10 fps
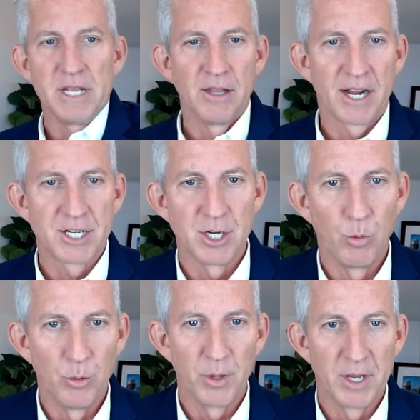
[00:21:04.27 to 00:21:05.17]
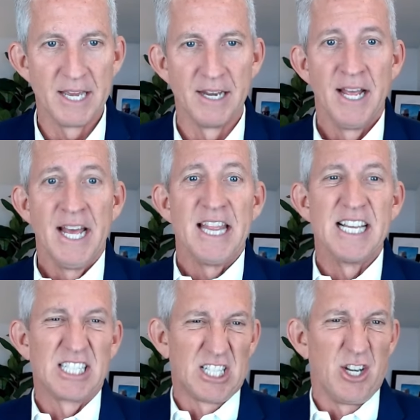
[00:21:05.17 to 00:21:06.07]
the election, we will get
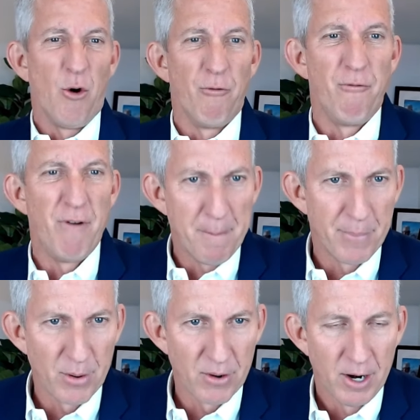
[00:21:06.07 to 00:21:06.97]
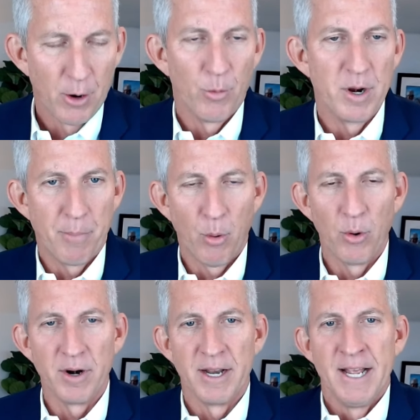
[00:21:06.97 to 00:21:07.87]
this November
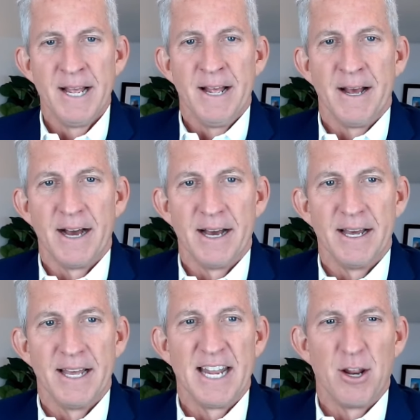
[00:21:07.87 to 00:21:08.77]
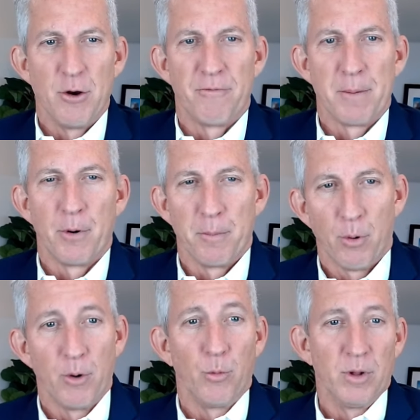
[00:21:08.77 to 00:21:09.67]
report. In the November
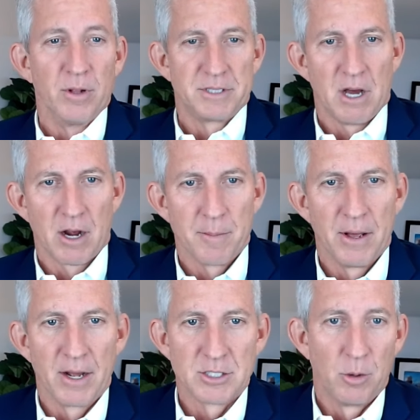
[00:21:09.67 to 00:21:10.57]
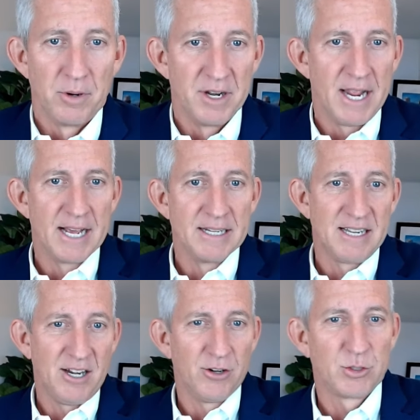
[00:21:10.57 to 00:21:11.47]
report, we'll talk about October. And
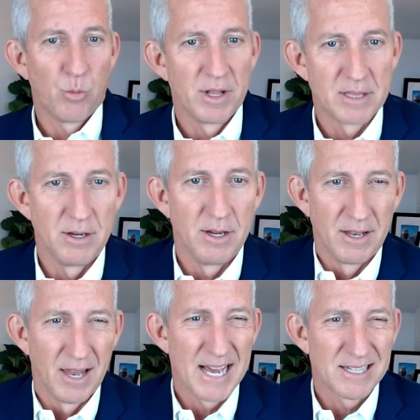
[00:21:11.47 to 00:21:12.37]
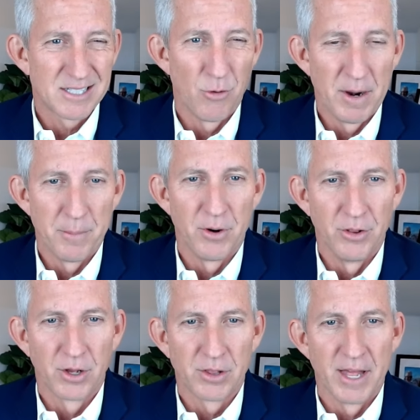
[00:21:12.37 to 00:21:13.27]
here's what the last November
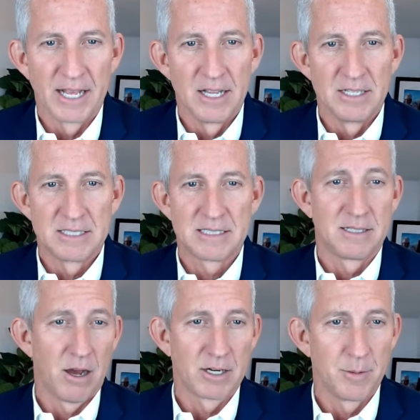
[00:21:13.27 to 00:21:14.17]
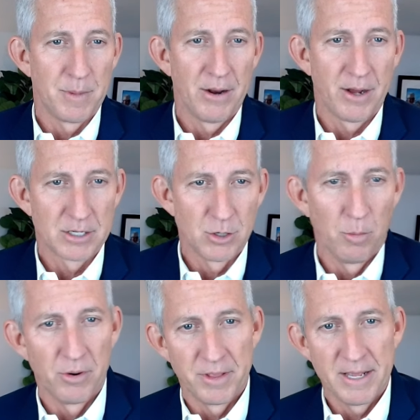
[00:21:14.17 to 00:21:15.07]
looked like. They talked about
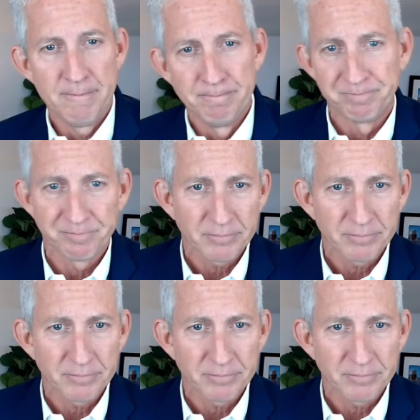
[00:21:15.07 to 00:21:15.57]
October then